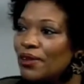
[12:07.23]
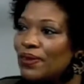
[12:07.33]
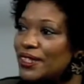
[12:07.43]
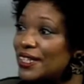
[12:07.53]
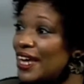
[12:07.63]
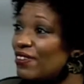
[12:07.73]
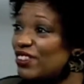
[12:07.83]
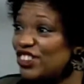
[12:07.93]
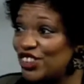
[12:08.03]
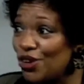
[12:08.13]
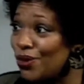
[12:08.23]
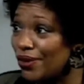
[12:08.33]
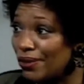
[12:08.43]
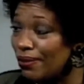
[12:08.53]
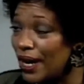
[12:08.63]
We didn't have to show her
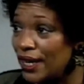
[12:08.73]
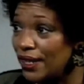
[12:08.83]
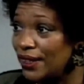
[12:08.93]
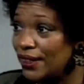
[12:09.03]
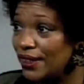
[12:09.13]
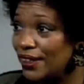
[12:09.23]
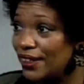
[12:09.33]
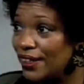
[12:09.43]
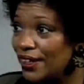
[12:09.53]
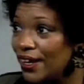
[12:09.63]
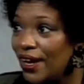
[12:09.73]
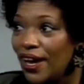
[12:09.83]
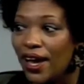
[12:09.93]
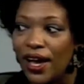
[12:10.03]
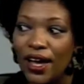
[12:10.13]
the writing.
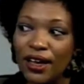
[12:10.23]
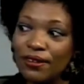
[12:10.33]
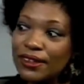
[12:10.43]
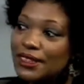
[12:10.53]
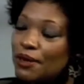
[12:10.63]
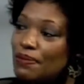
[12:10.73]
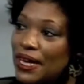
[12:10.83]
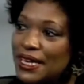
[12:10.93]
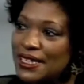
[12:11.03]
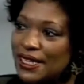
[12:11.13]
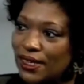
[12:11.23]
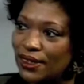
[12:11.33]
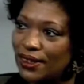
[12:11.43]
It was amazing.